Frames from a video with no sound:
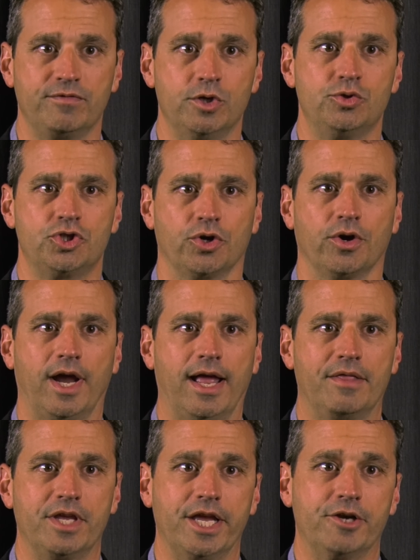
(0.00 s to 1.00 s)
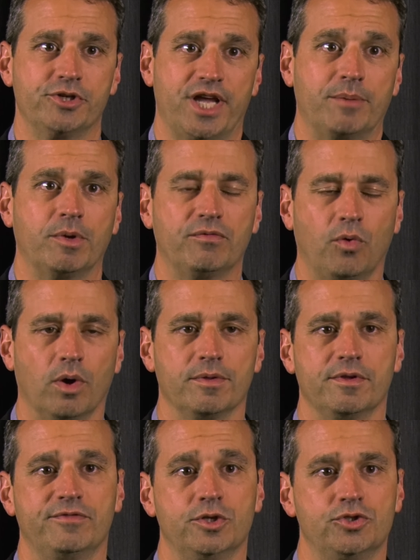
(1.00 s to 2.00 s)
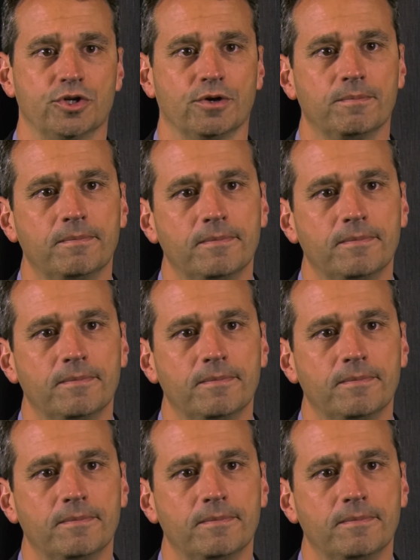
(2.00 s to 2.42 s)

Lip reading: future and the entertainment form of the future.